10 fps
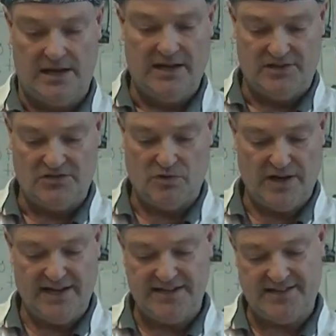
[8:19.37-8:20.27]
That's
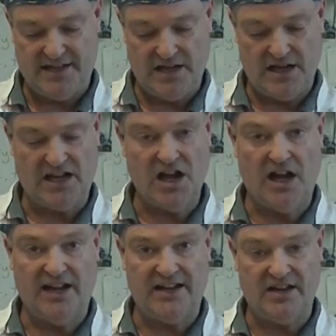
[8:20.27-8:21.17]
right, it's a
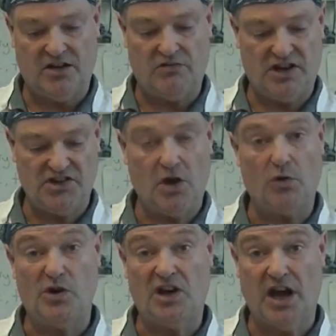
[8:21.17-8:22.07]
garlic crusher
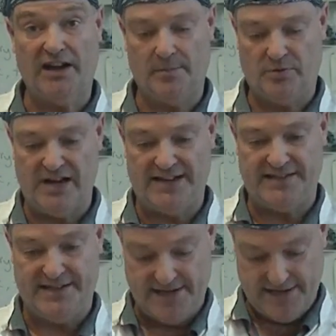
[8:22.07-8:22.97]
or a garlic
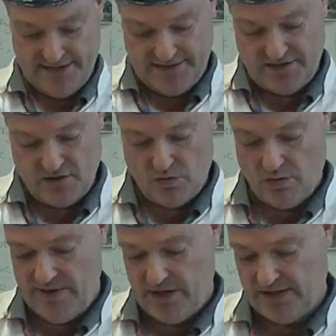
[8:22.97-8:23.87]
press. So
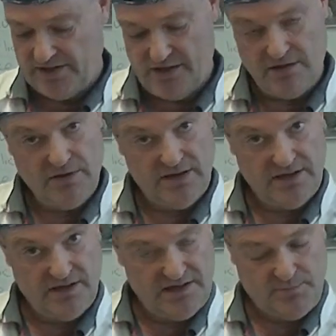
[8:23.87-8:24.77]
all we got to do
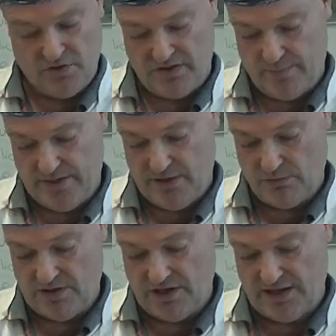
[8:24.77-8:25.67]
is put the
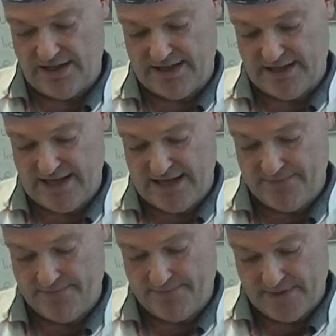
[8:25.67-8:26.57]
peeled garlic in
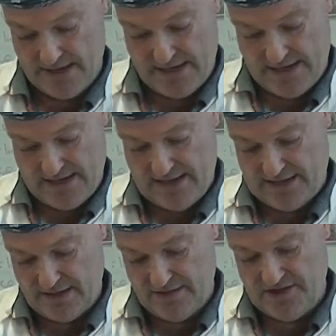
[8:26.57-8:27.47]
there,
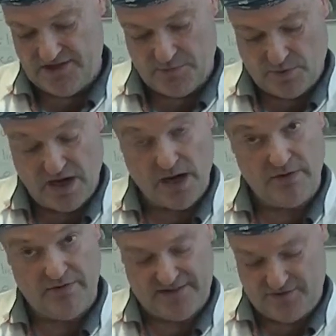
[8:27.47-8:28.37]
and this is where I
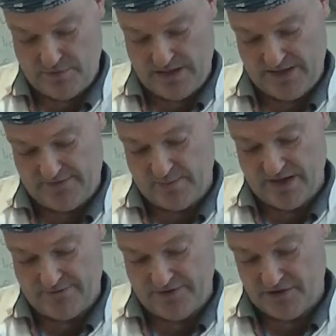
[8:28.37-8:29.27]
hope you've had some Weetabix for
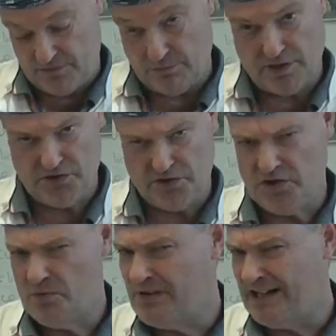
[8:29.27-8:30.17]
breakfast, or I
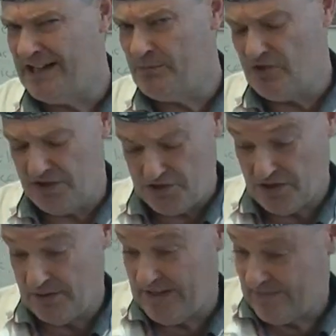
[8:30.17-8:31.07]
shouldn't use brand name, really
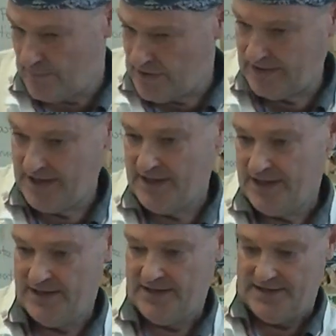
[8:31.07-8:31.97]
should I?
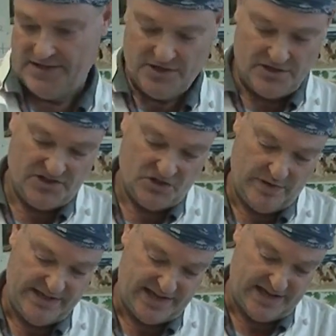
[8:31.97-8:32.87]
You've got to
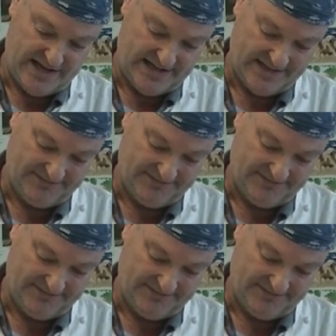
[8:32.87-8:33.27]
squeeze hard,